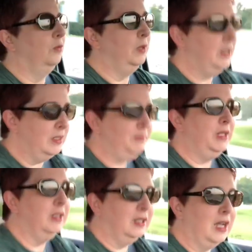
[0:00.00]
We did
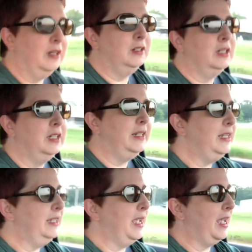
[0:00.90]
meet a lot of
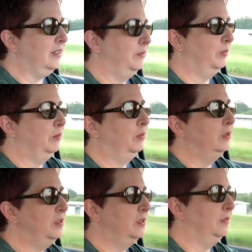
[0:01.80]
neat cast
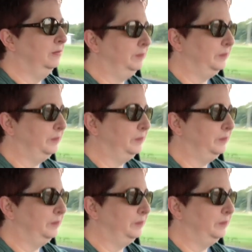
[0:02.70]
members,